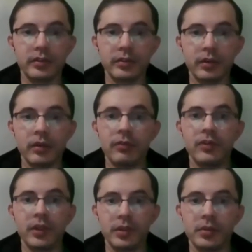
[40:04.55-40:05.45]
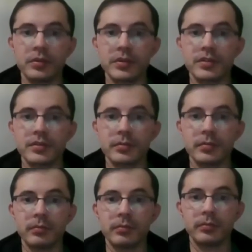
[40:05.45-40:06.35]
of the news,
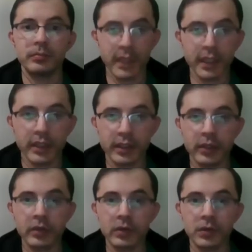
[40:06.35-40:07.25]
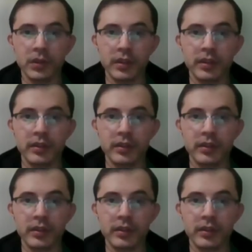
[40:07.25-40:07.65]
me included.